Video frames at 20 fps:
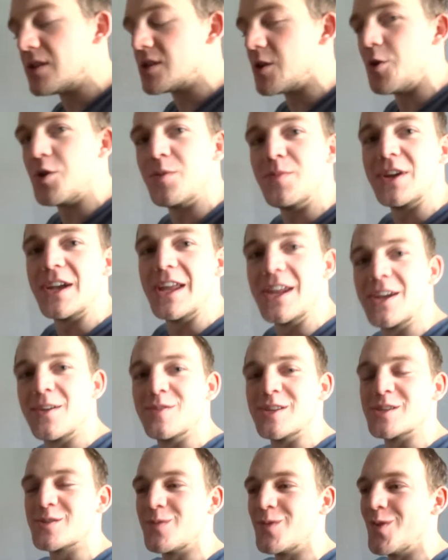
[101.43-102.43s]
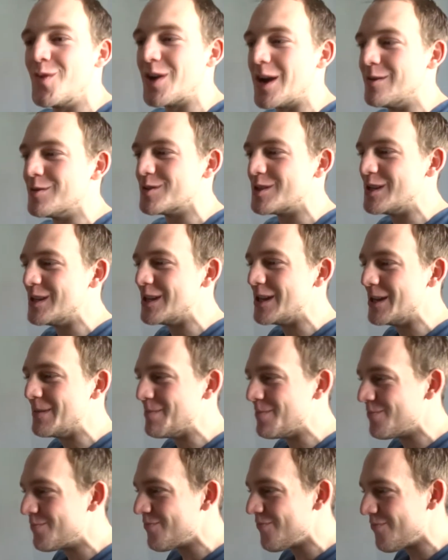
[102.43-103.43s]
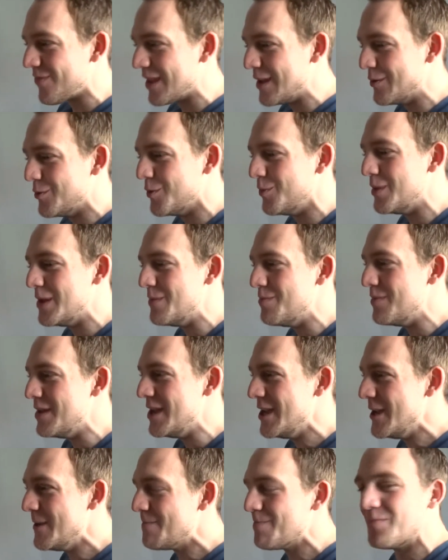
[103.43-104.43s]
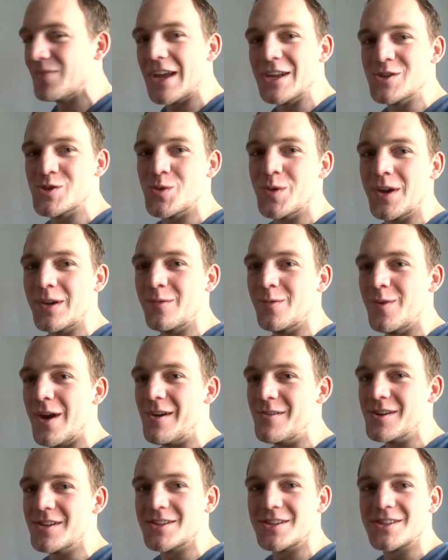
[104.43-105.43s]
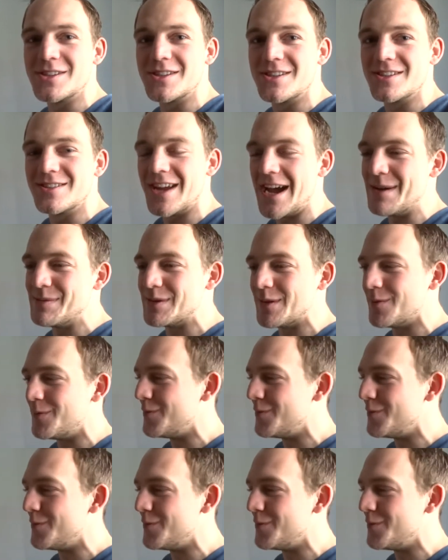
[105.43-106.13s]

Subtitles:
So in the beginning of this vlog, I was thinking it will be me enjoying various types of